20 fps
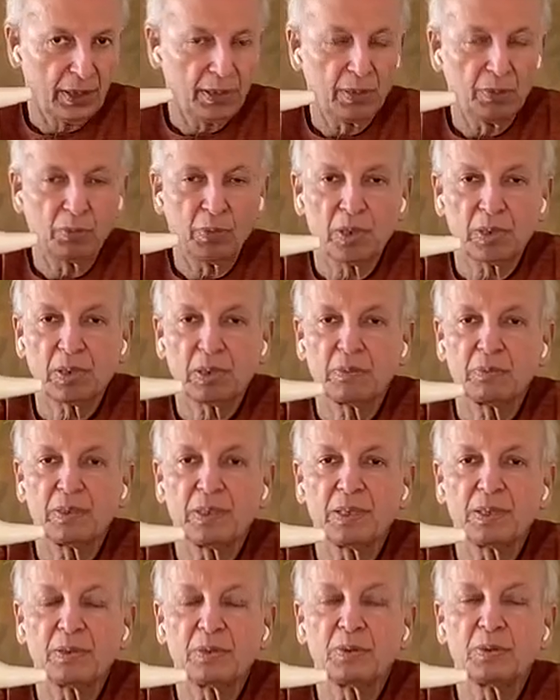the water we
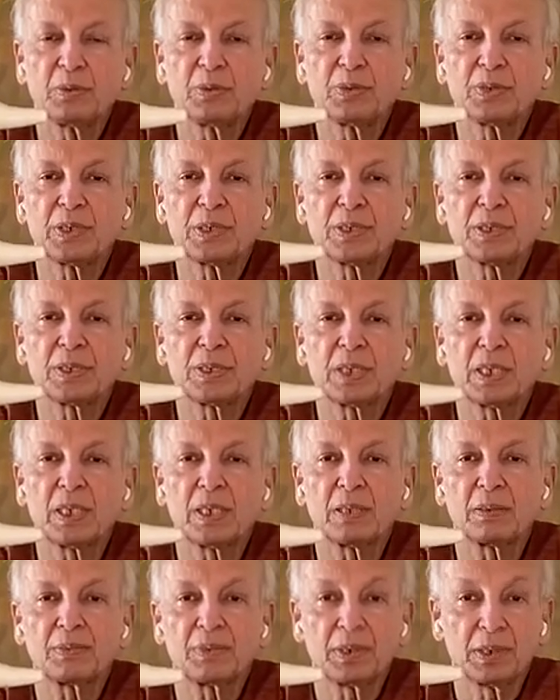use is
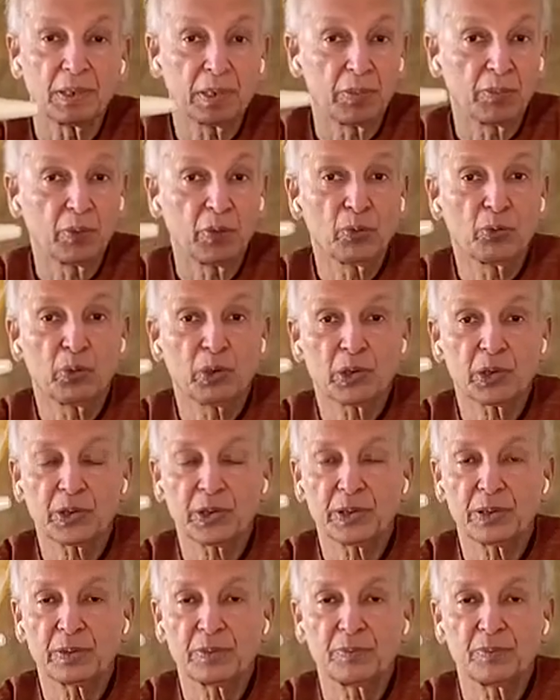drinkable water.
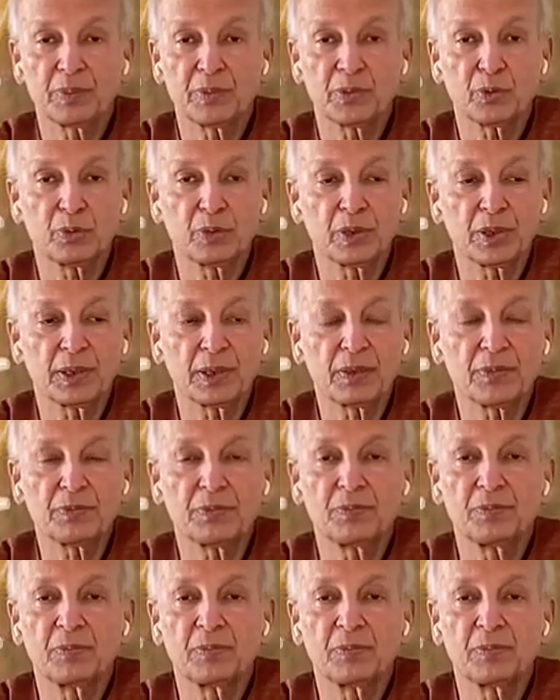It's good enough.